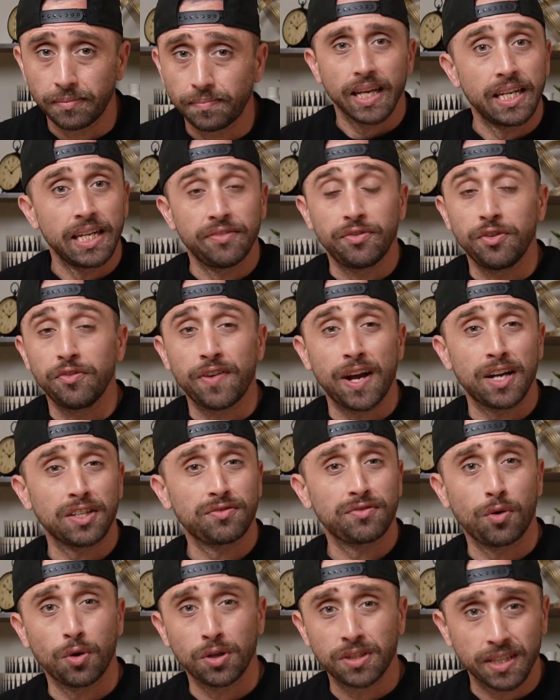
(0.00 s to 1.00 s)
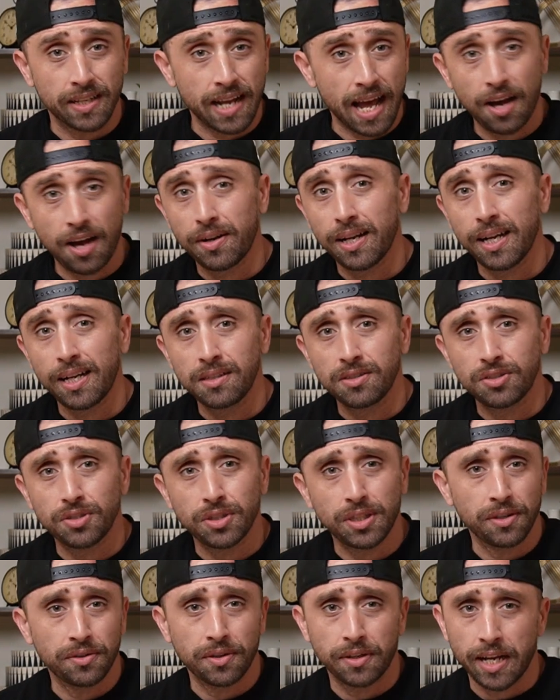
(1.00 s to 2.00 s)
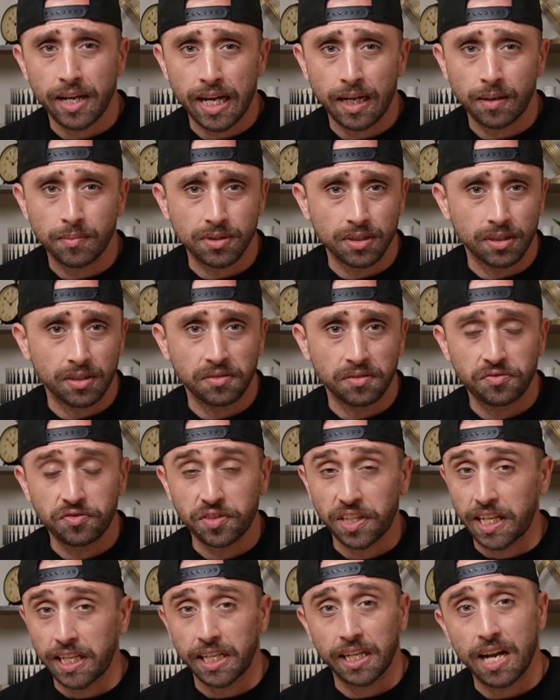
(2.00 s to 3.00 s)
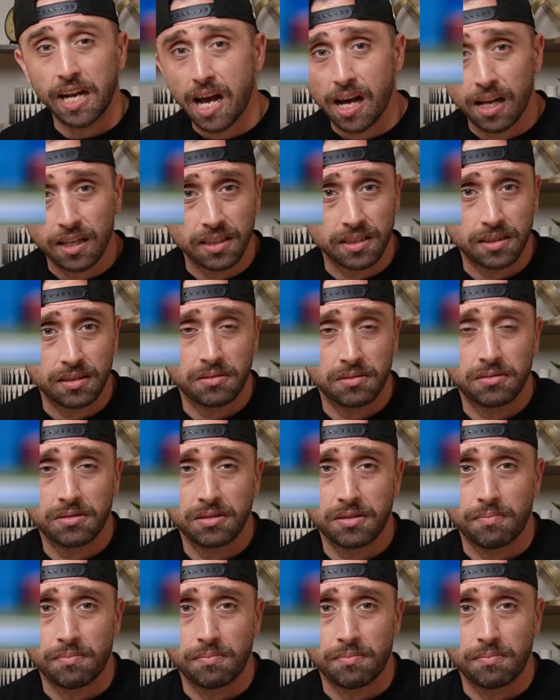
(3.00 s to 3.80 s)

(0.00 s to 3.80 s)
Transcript: And if you fast forward to nowadays, you hear the names of Keenan Allen,